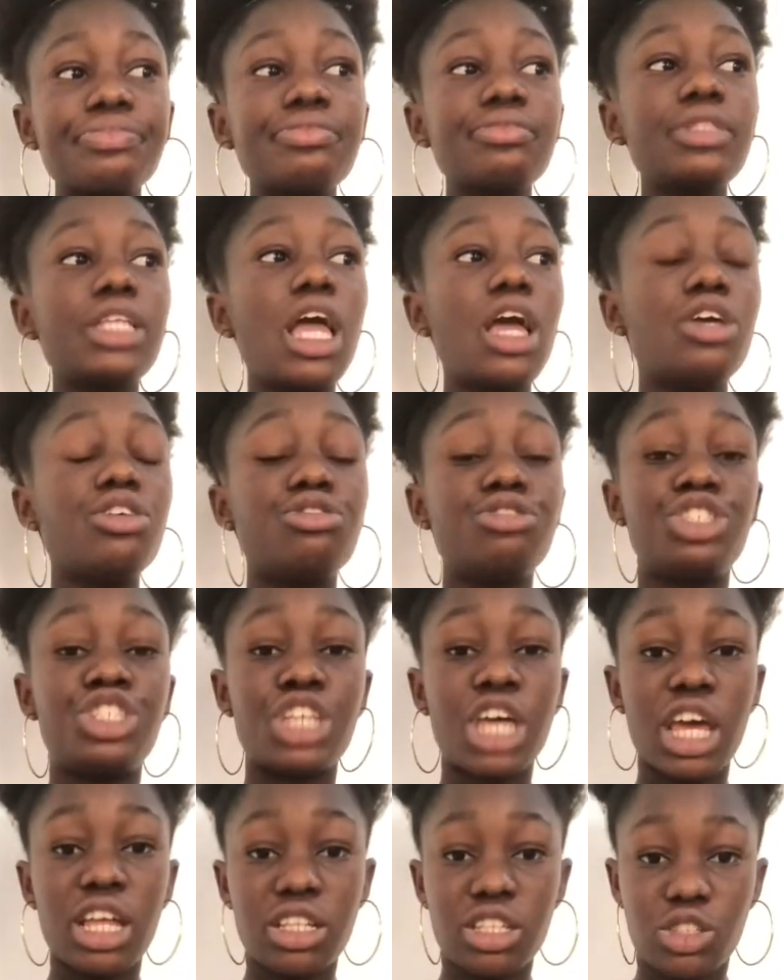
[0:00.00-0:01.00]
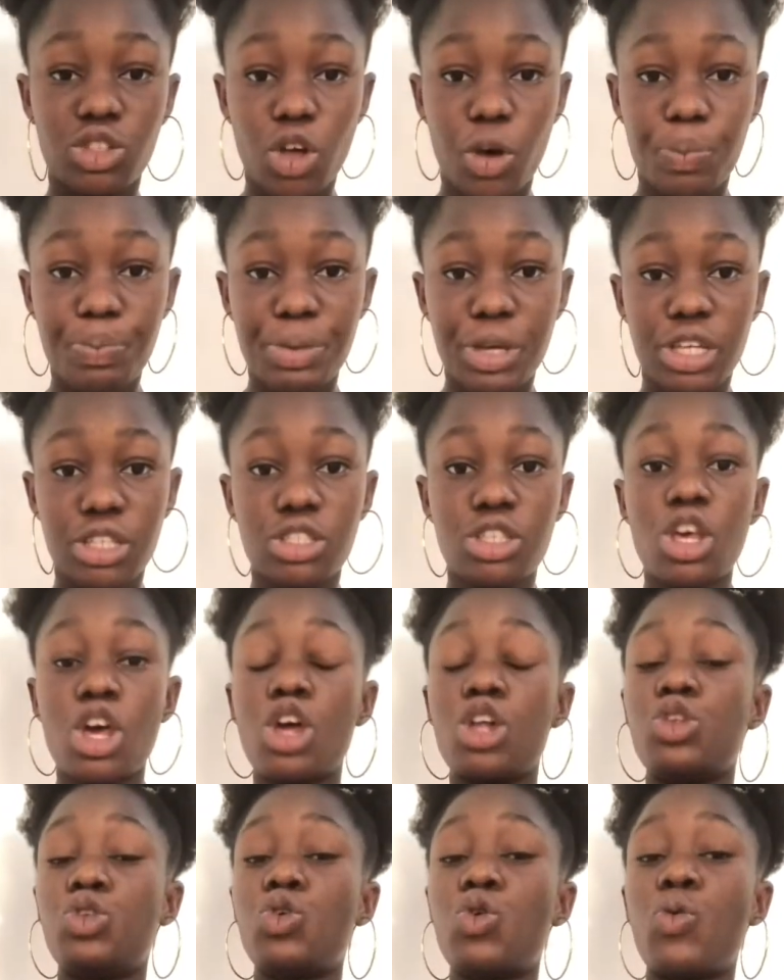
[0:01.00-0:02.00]
the topics,
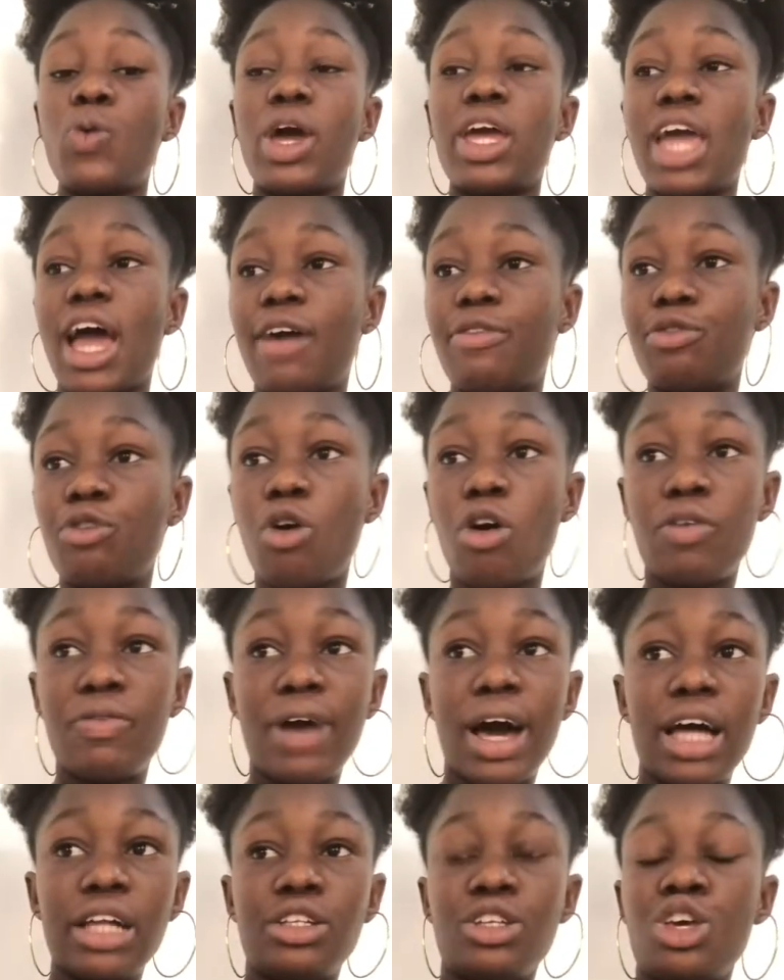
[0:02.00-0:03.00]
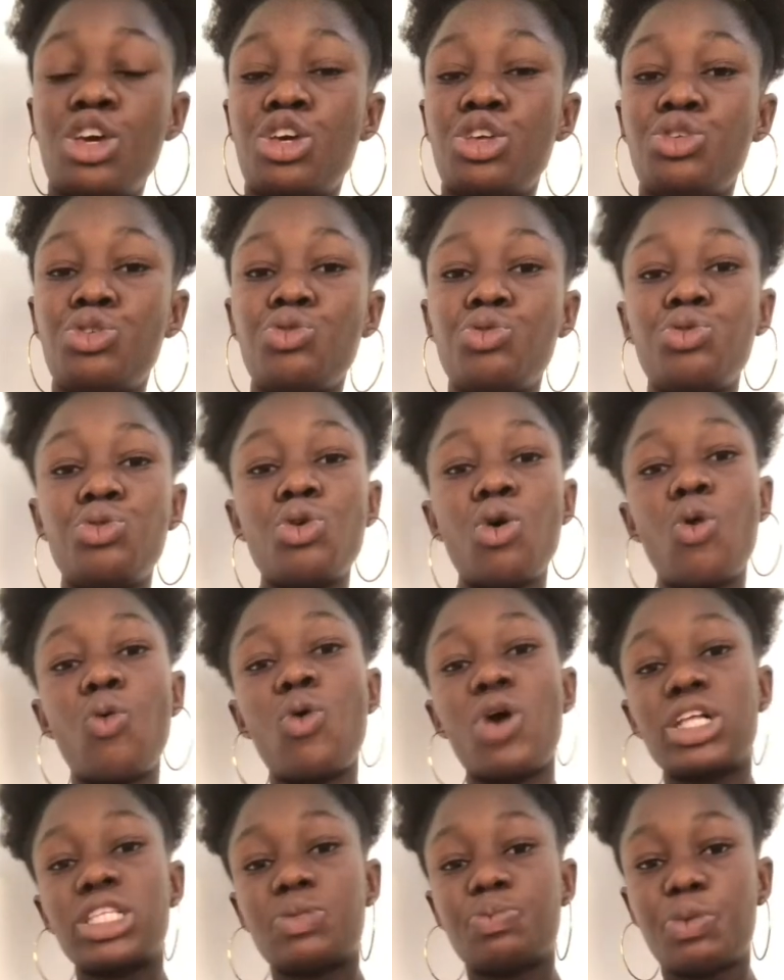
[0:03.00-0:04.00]
know where you have covered, you know
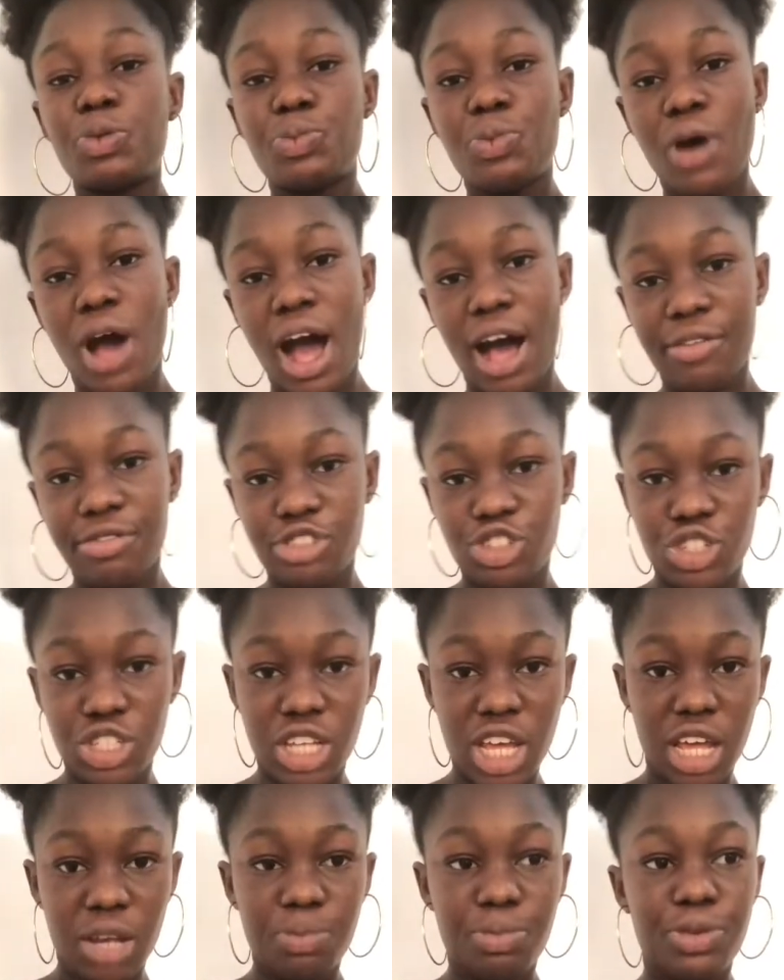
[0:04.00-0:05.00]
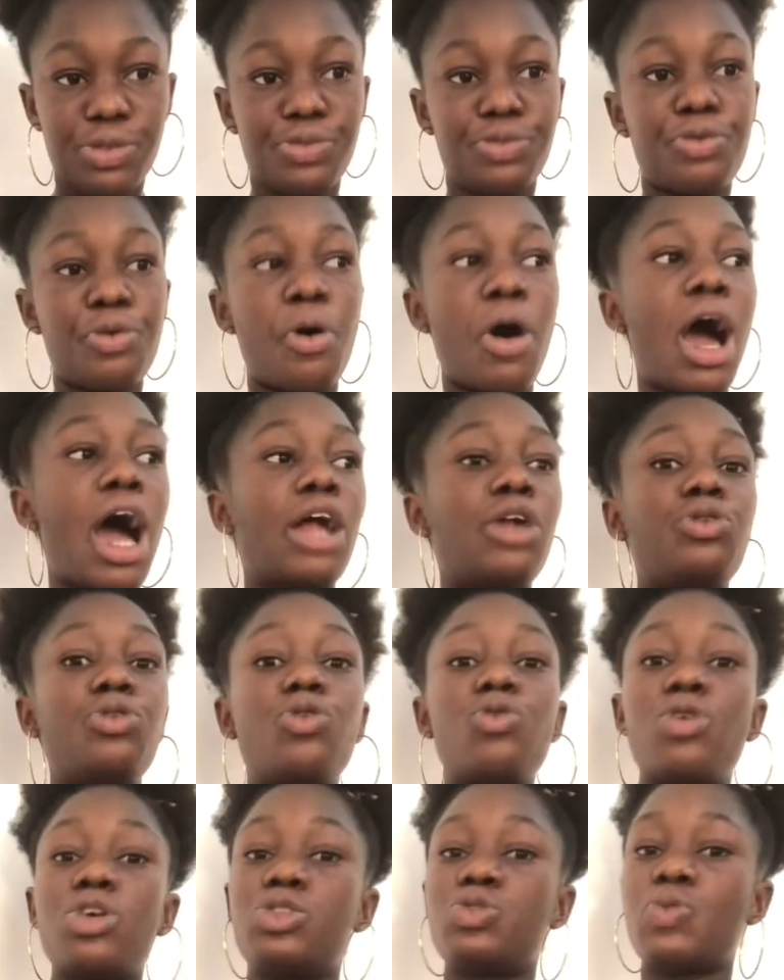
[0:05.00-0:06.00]
what people have treated before and know what
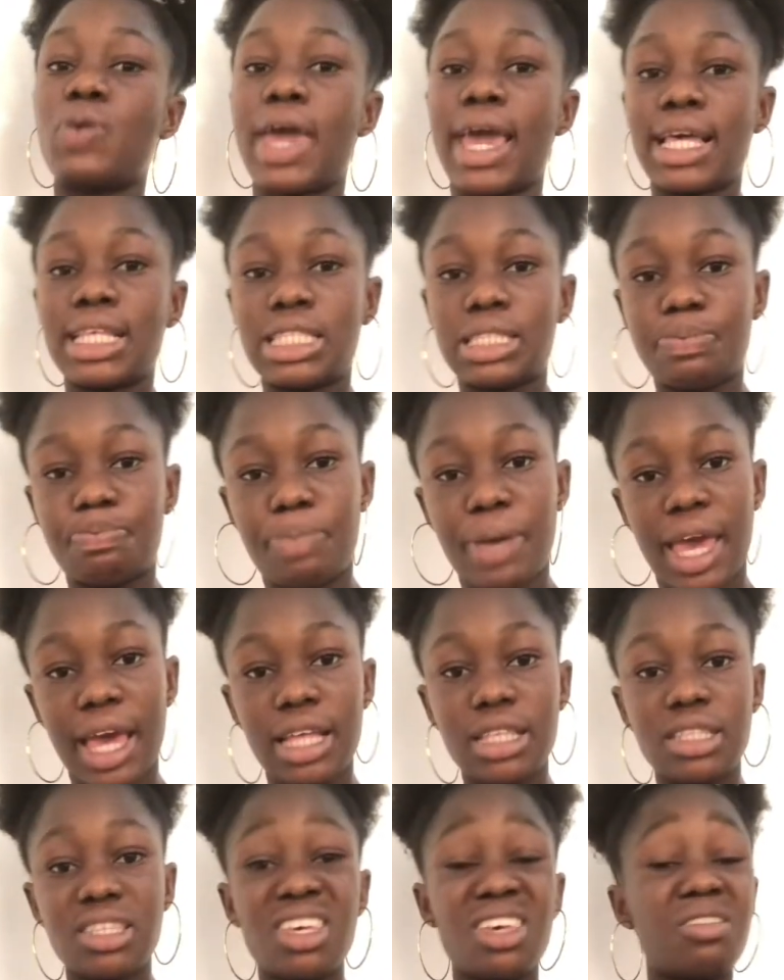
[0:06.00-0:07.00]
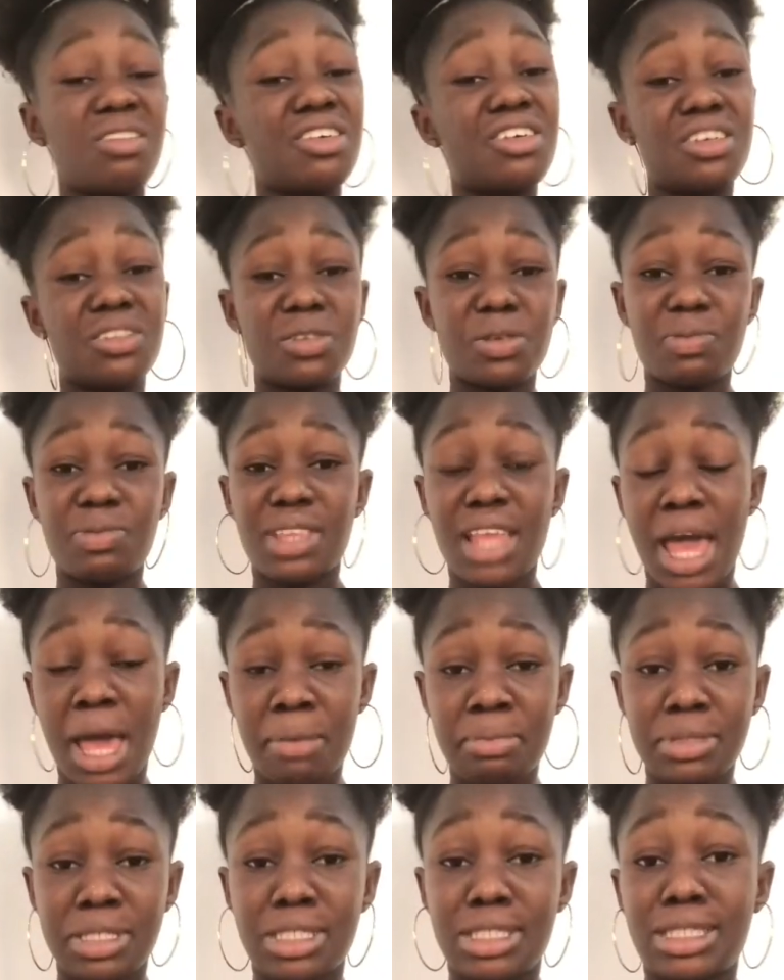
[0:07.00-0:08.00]
to expect, because
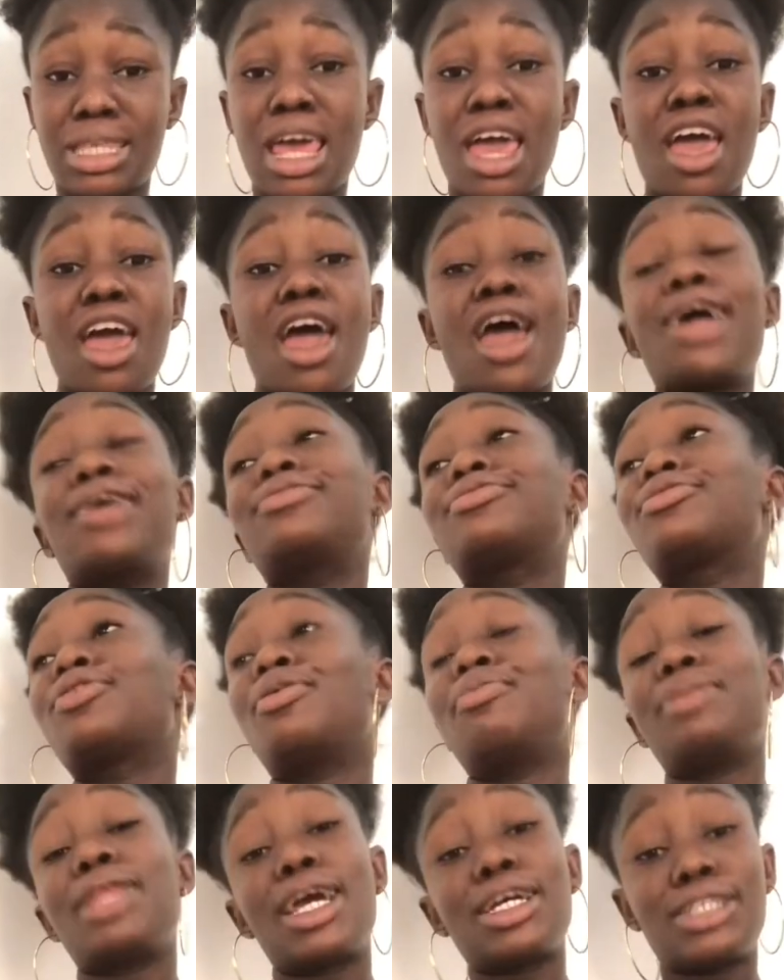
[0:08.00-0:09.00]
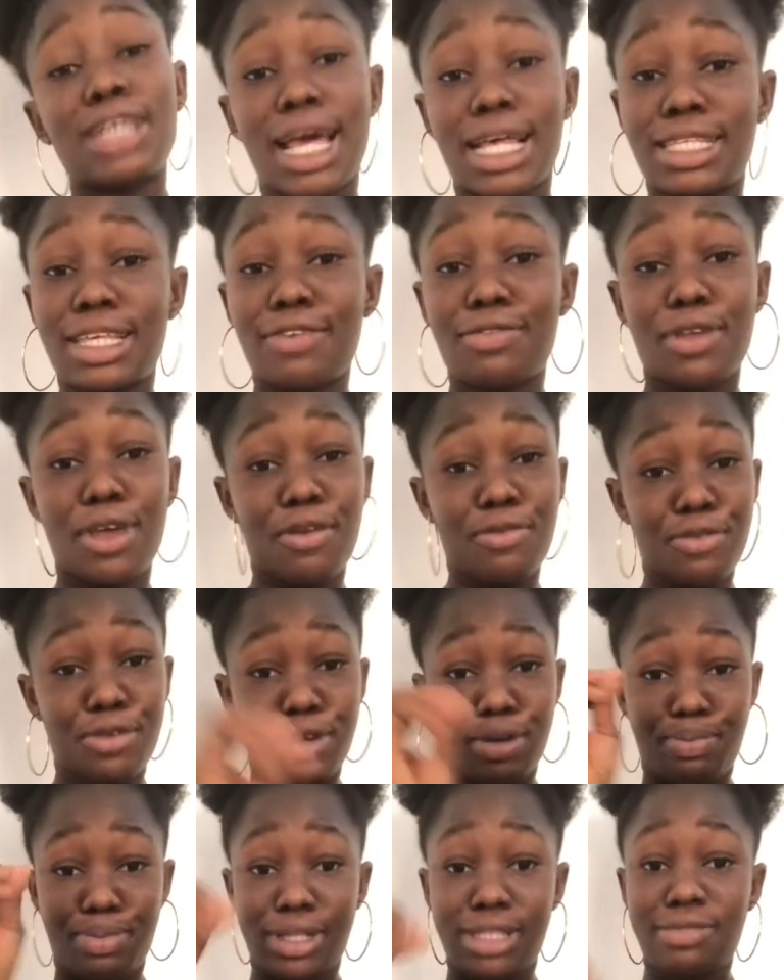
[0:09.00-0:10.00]
sometimes some lecturers they even repeat
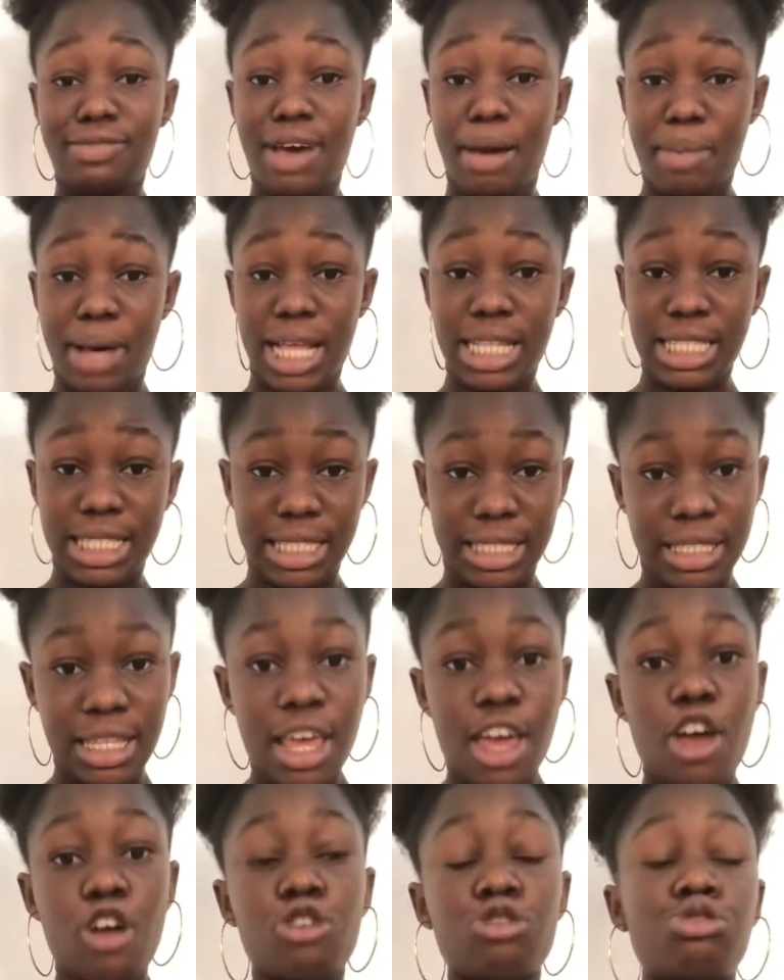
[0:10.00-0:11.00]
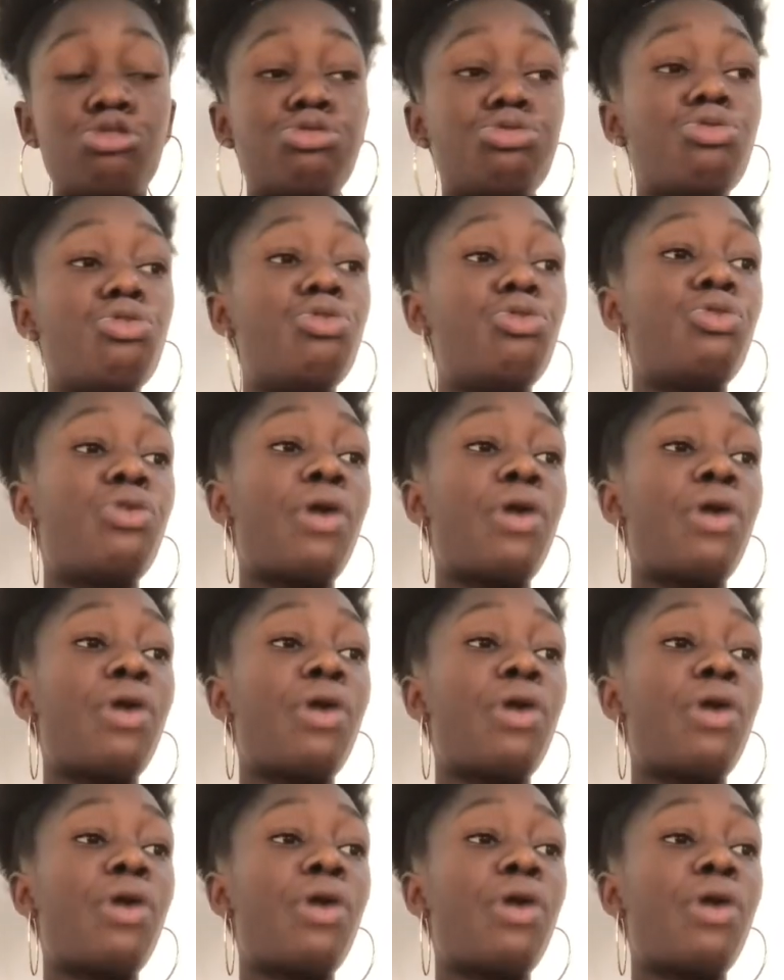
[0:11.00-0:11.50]
verbatim. So